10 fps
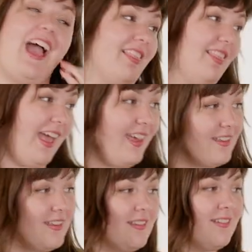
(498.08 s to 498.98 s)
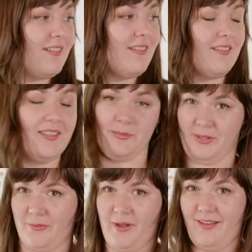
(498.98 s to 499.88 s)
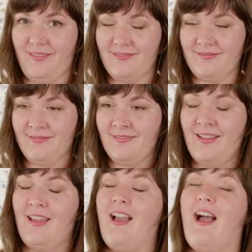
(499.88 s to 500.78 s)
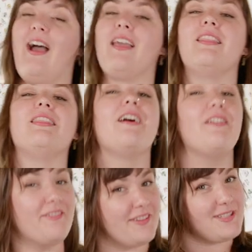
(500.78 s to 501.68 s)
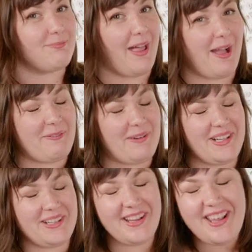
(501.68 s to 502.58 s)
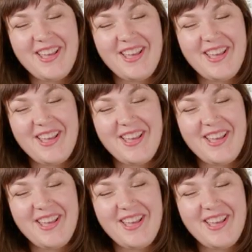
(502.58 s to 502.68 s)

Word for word: I like the blue one. I love this black one.